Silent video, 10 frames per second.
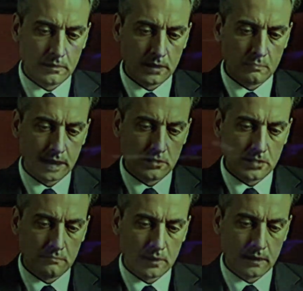in the
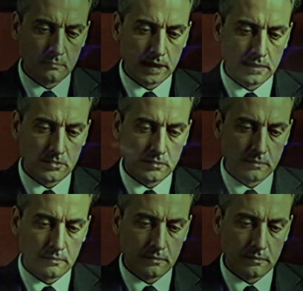capacious fireplace.